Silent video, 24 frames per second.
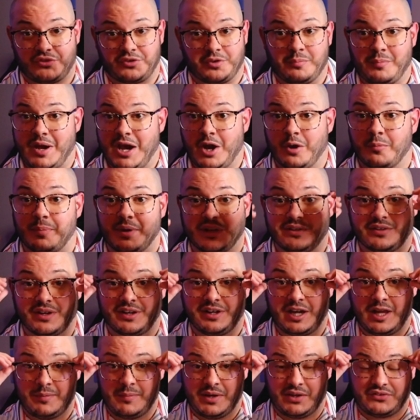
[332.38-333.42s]
some hairpin
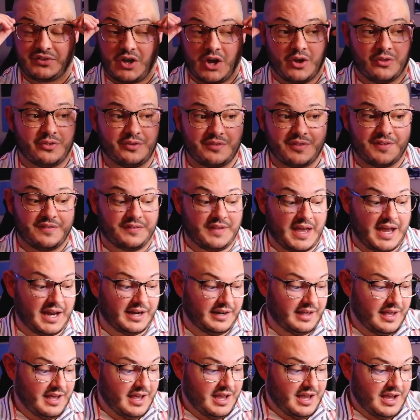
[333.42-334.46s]
dynamics. Other than
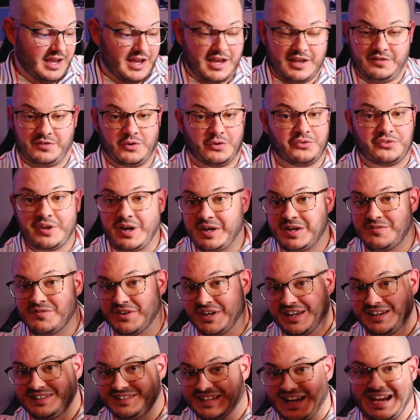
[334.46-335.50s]
that, there's not even
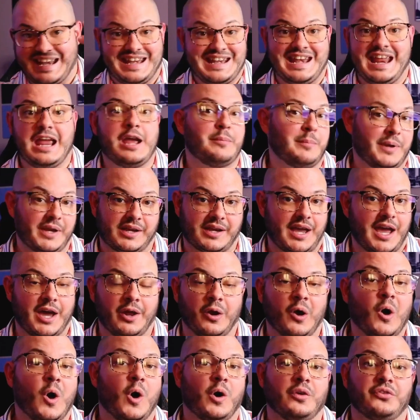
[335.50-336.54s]
a dynamic at
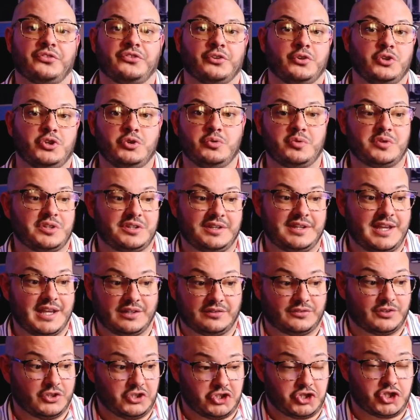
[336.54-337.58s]
all. So you
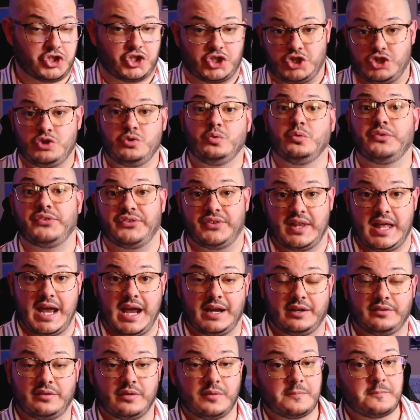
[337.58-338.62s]
get to choose
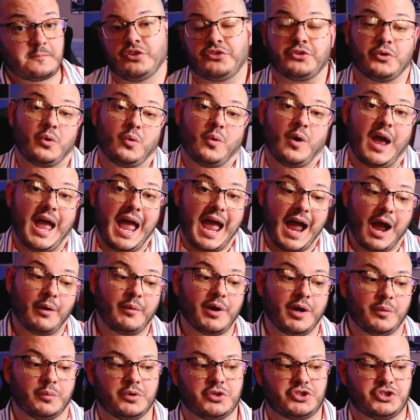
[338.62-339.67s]
that. So how
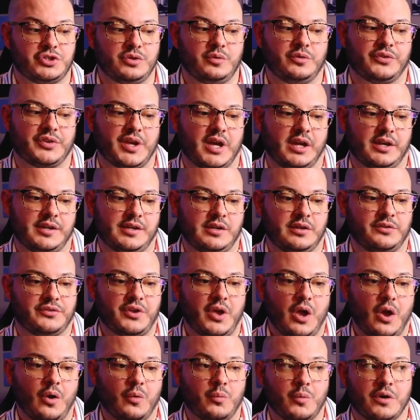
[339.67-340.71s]
I would choose that is,
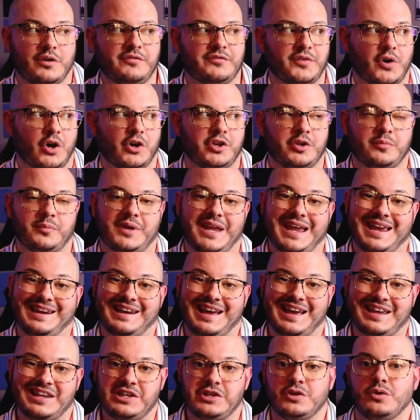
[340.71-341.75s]
what volume can
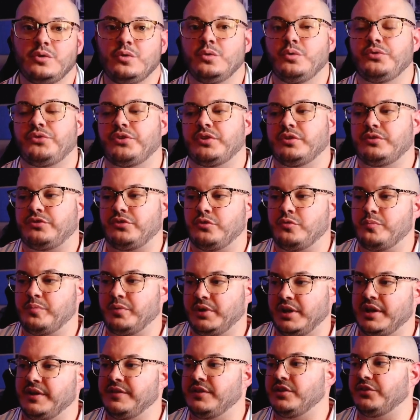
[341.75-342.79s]
I use to
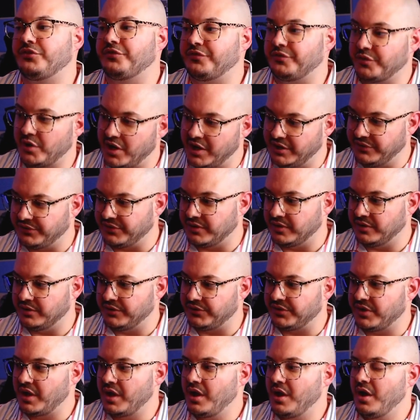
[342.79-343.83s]
play these phrases